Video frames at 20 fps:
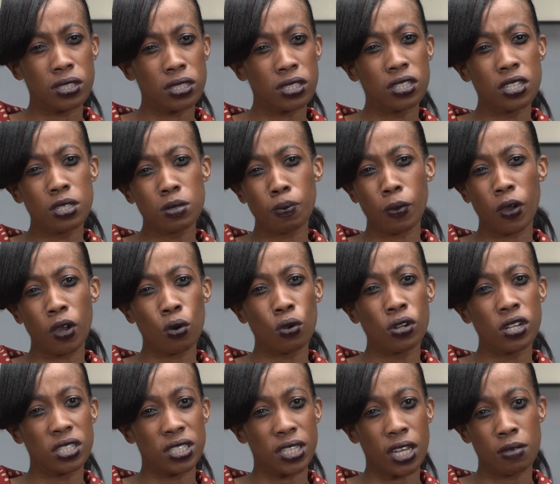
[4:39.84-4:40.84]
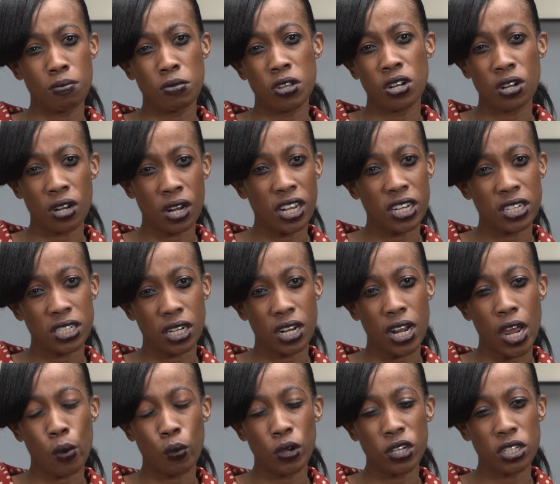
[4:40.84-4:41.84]
this role is admin related.
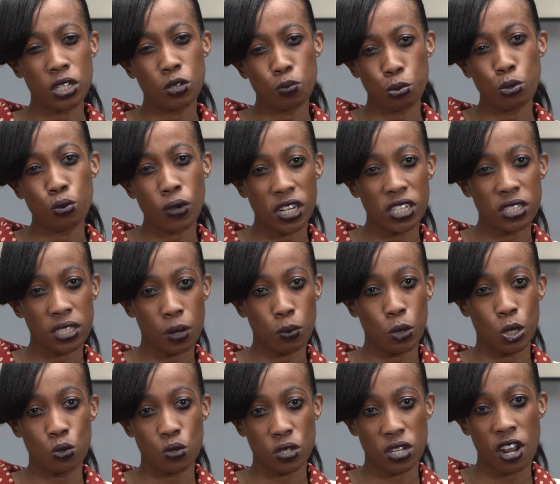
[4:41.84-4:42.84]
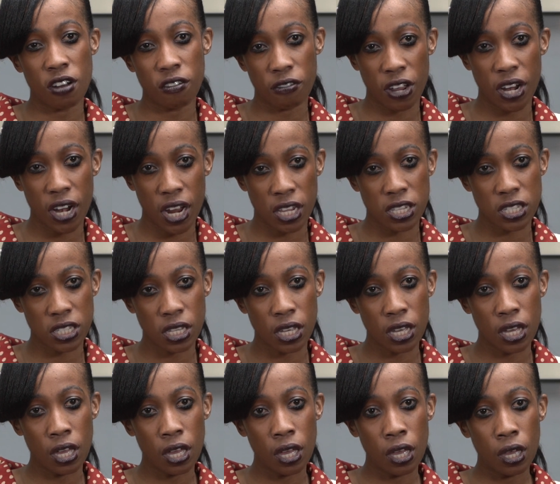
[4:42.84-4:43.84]
I wanted purely someone who's done finance.
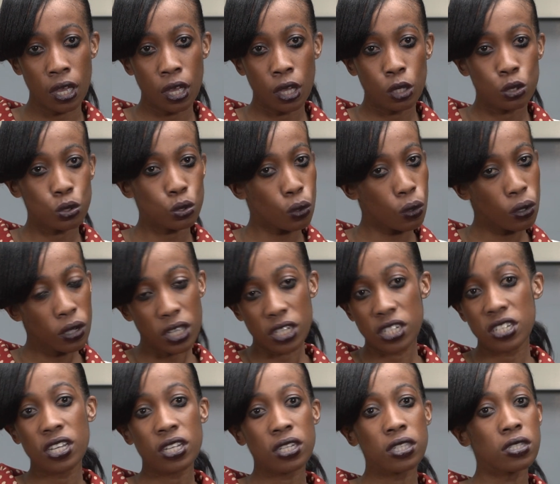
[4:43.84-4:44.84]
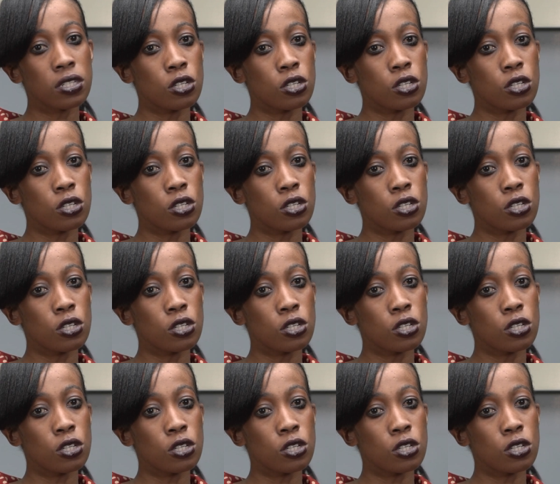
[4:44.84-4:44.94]
So it gets